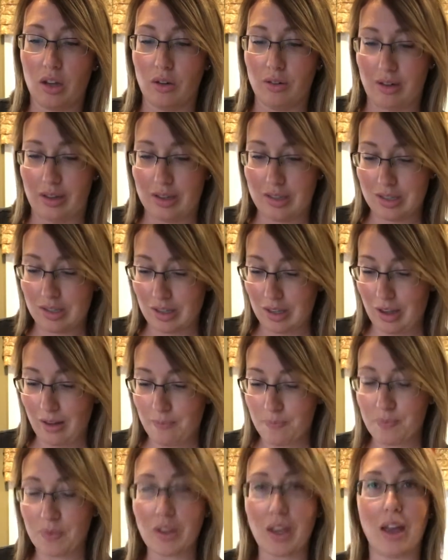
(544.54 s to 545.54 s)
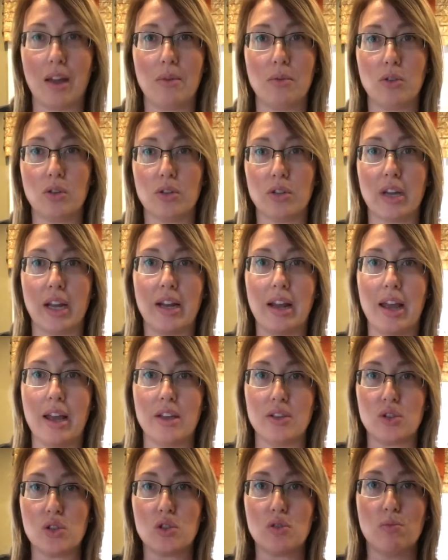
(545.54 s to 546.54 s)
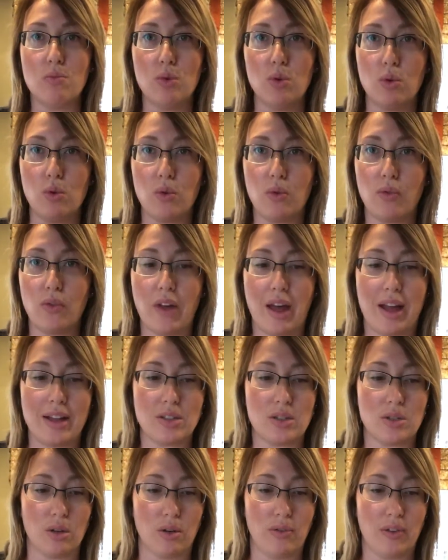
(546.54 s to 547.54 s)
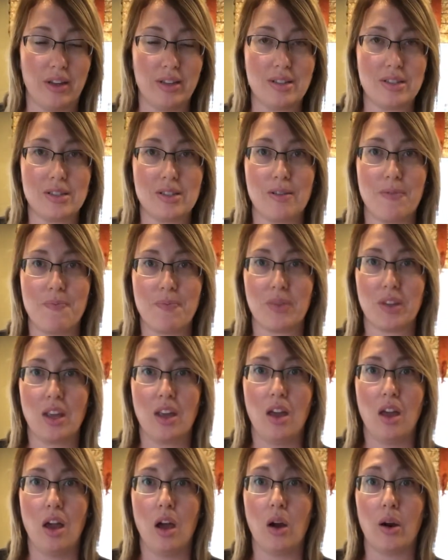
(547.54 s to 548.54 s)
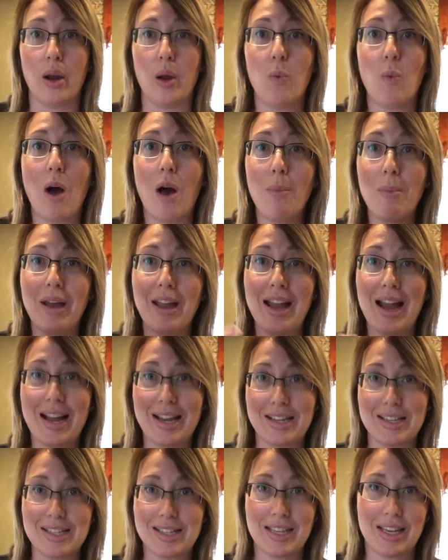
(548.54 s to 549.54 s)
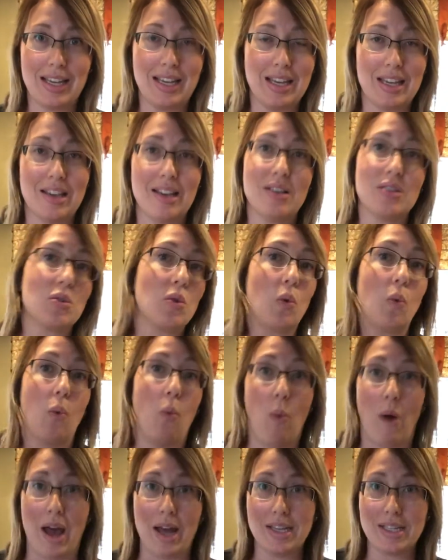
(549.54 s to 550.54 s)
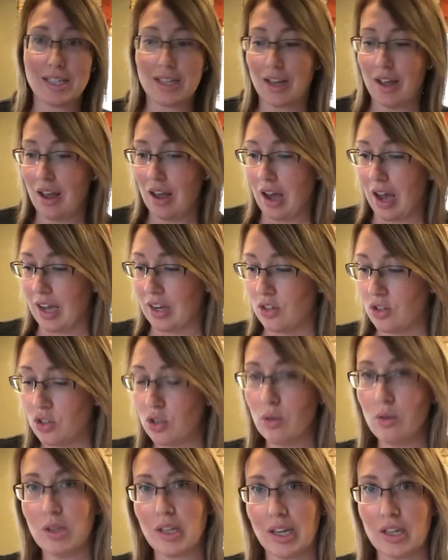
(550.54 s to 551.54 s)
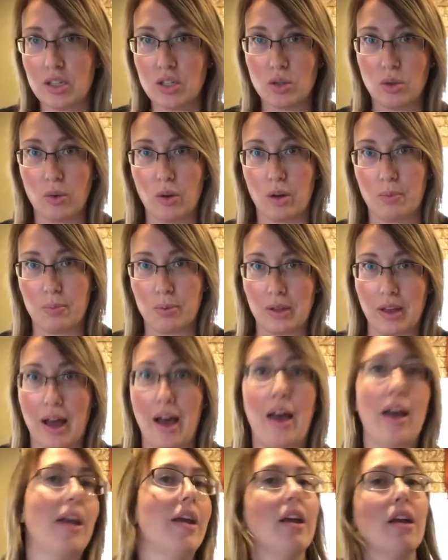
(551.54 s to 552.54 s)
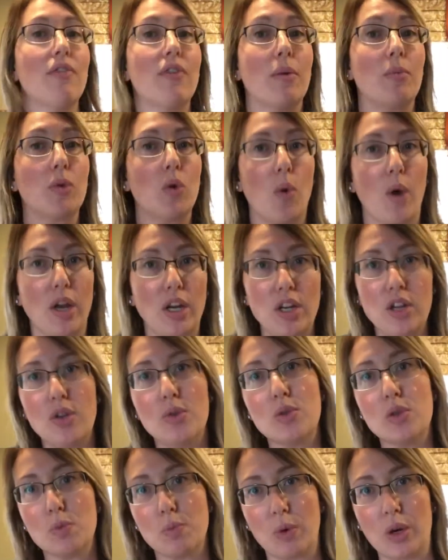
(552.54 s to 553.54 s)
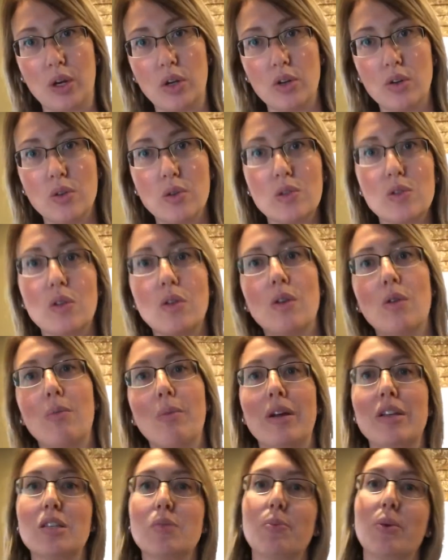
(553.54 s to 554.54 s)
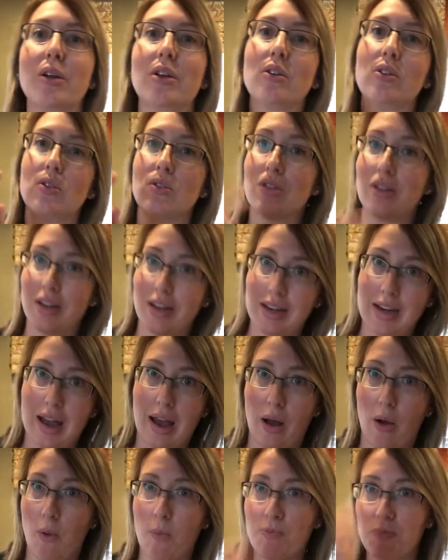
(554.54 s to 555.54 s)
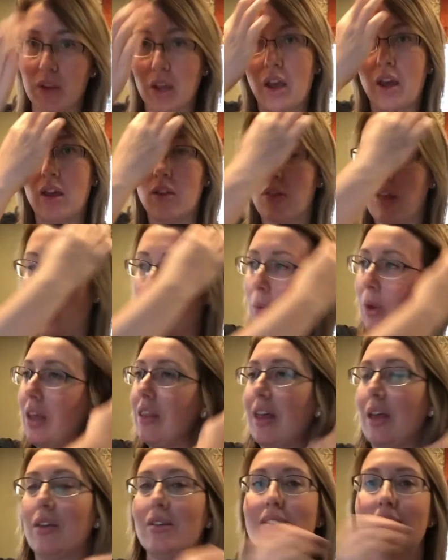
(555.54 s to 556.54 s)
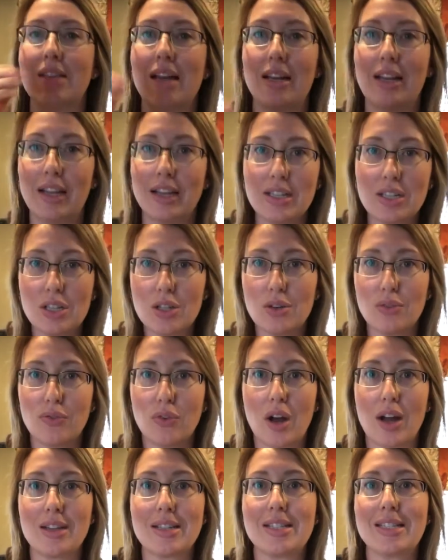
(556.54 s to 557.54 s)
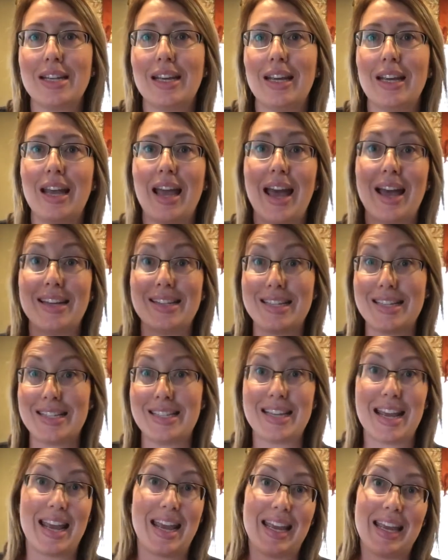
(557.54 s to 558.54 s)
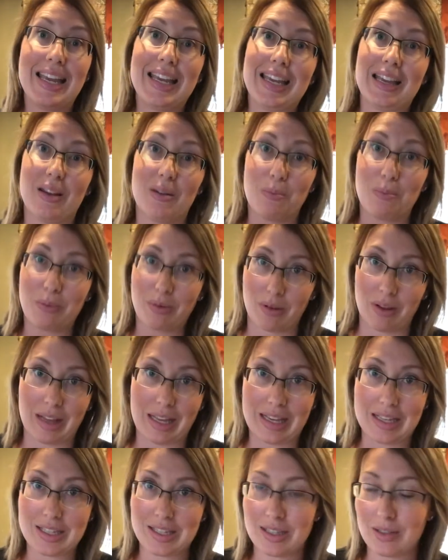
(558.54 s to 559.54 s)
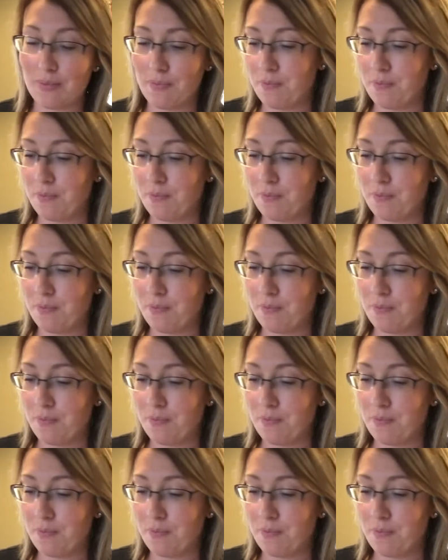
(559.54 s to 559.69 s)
nicely and create a smooth, flat surface. All right, while my icing is wet, I do like to apply, if I'm going to use sprinkles, my sprinkles now. That way they set into the frosting and stay in place.